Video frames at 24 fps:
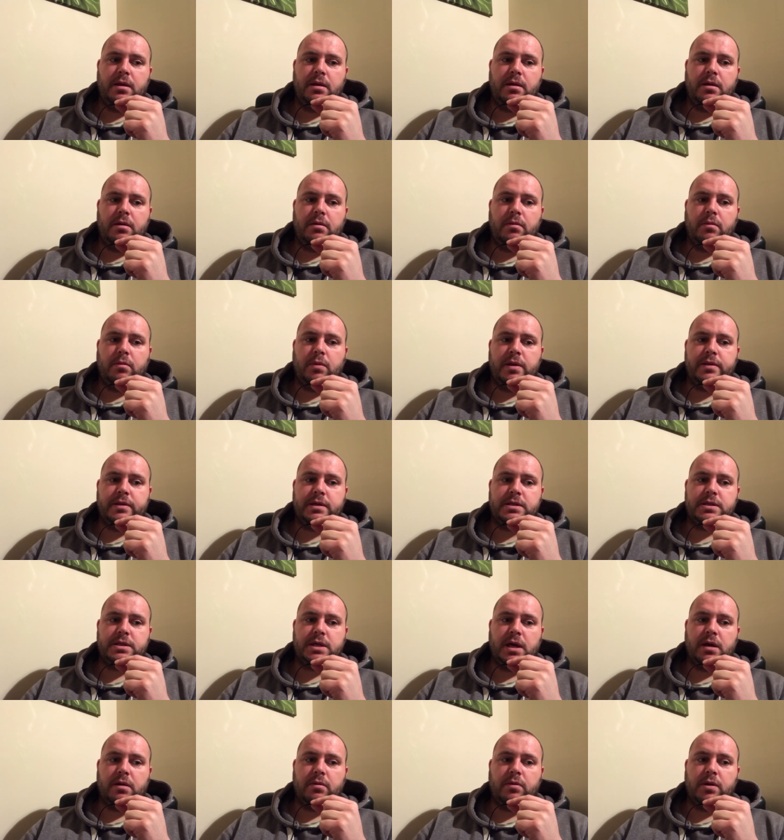when they say
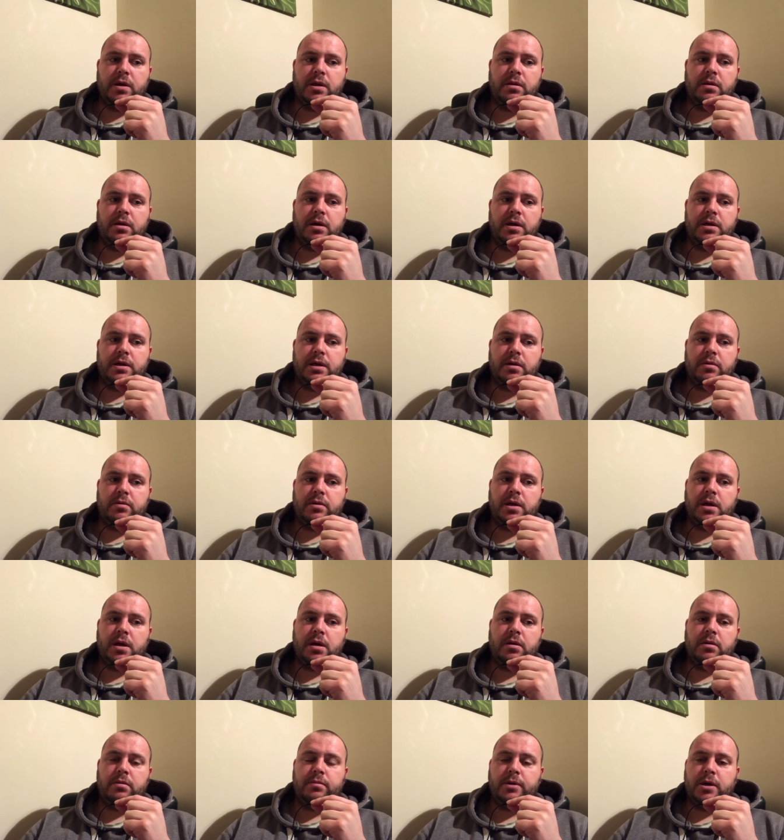it will, I don't know,
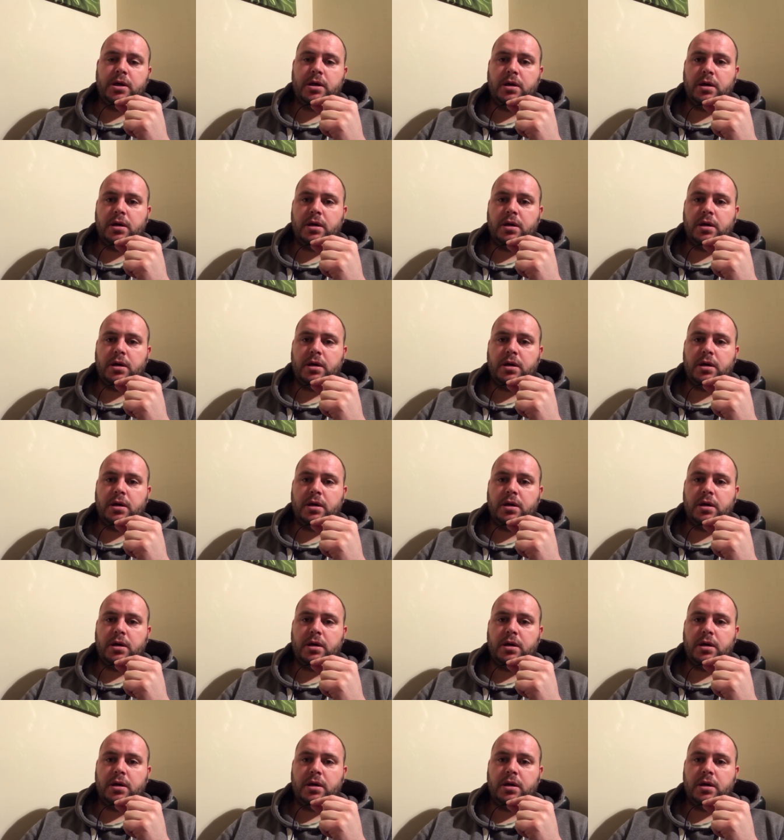but